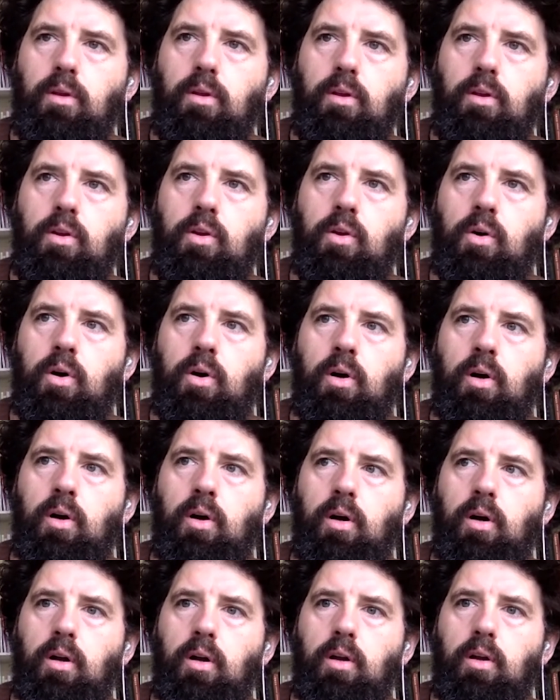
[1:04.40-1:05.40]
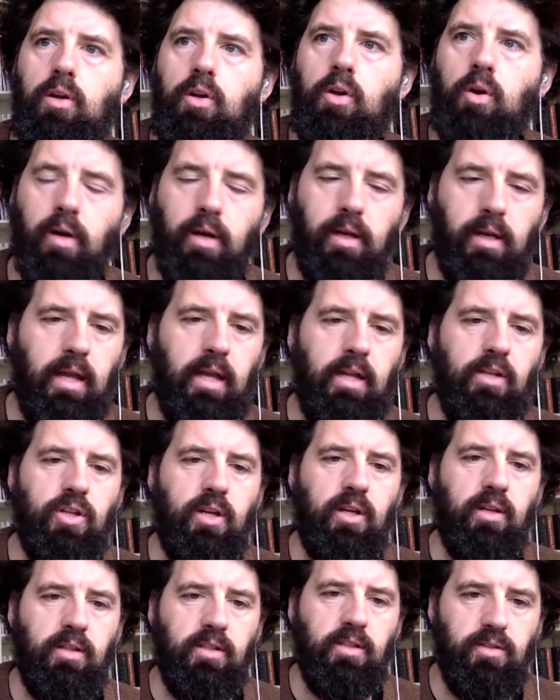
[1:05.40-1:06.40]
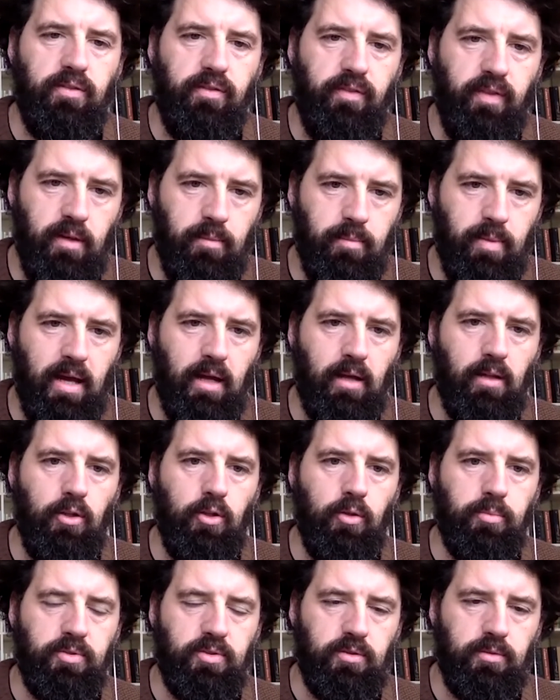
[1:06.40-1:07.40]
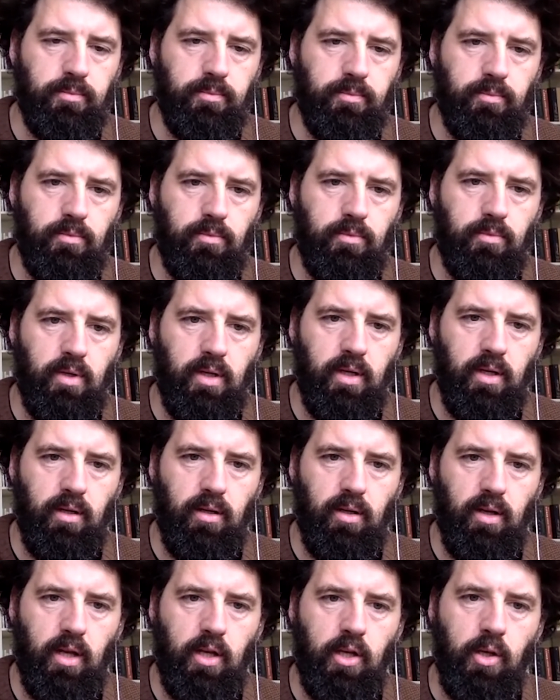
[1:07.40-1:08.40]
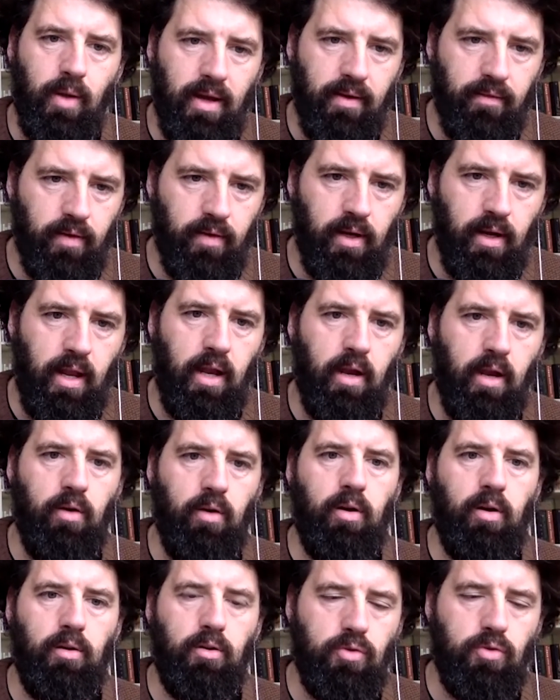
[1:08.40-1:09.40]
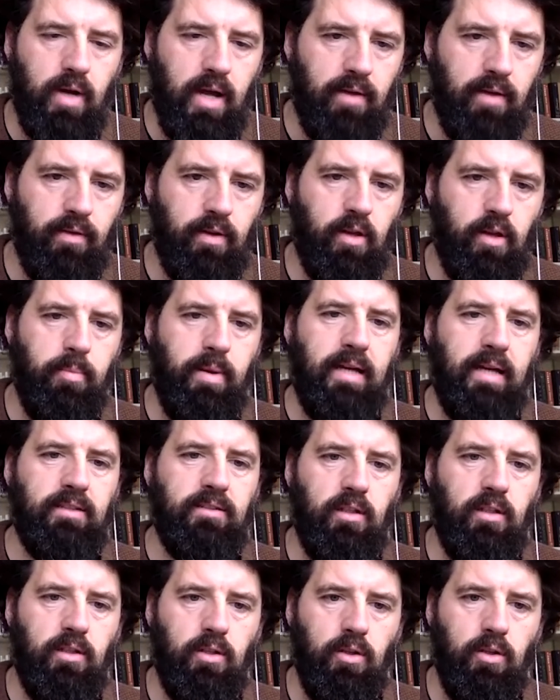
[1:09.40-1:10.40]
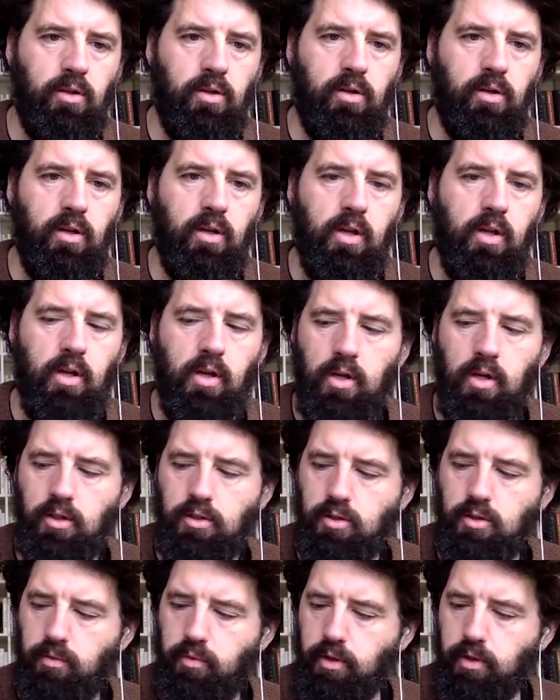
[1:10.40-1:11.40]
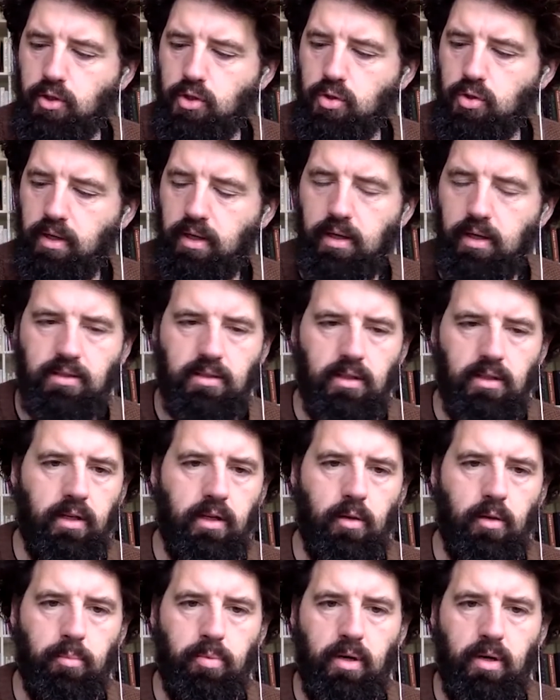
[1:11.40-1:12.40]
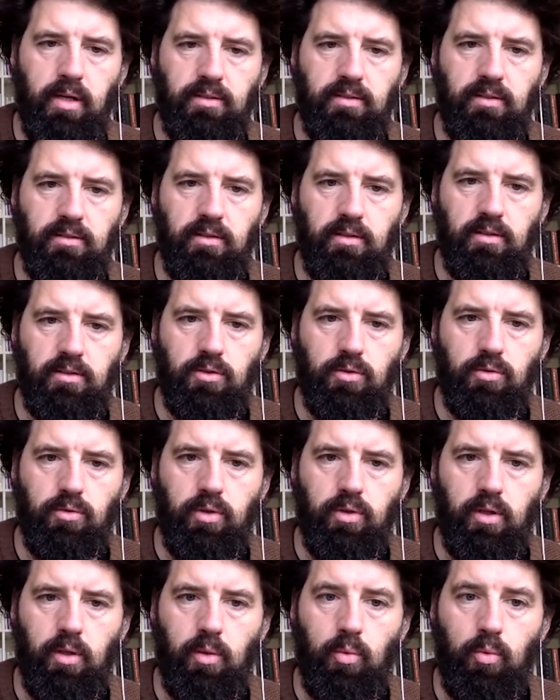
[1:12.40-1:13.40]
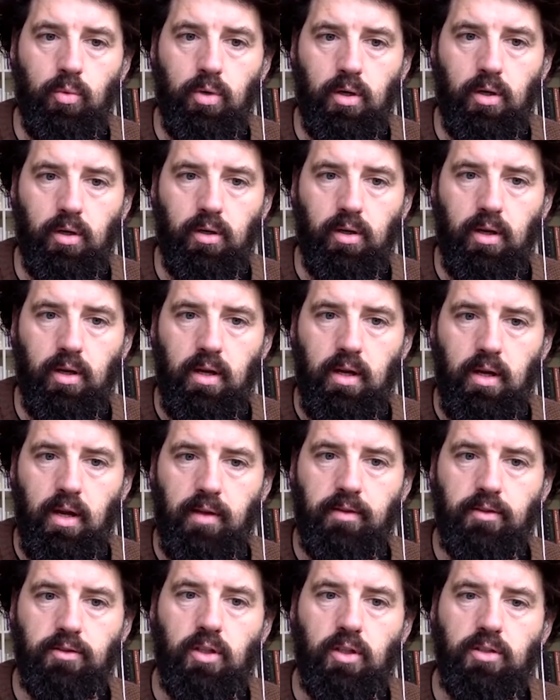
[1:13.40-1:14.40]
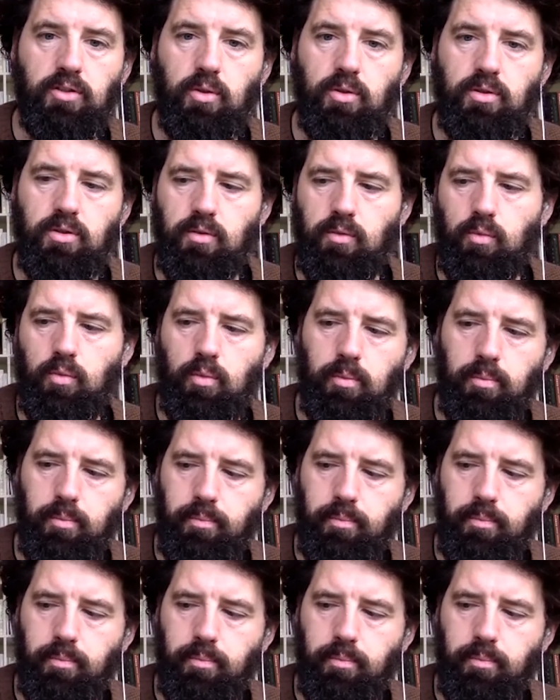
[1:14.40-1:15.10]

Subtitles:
you're engaging in these feedback loops, right? And you have an inherent drive and capacity to learn. So if we treat it as a linear process, it doesn't really work. There's all sorts of